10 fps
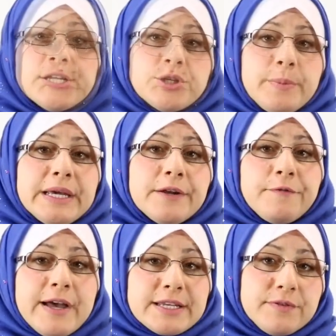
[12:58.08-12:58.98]
To be an
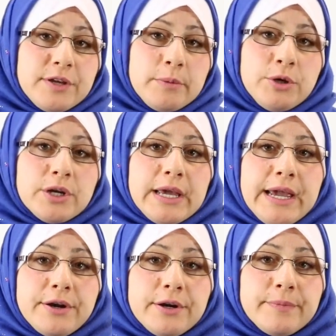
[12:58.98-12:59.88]
effective
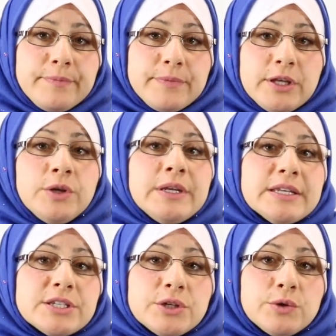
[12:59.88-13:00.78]
communicator, you
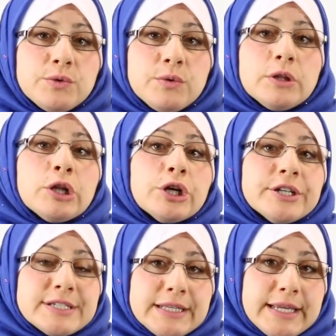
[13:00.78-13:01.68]
need to
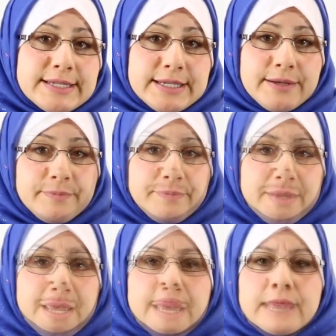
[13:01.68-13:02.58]
learn to listen.
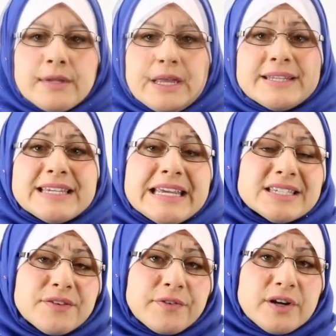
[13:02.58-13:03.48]
It's
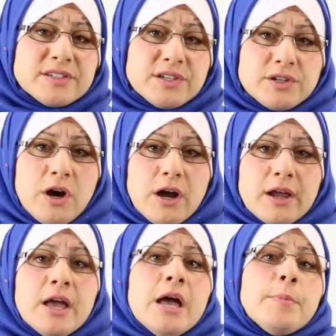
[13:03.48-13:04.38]
easy for us to talk,
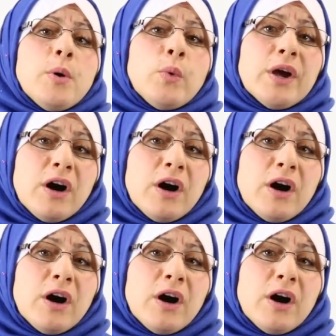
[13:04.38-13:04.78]
but we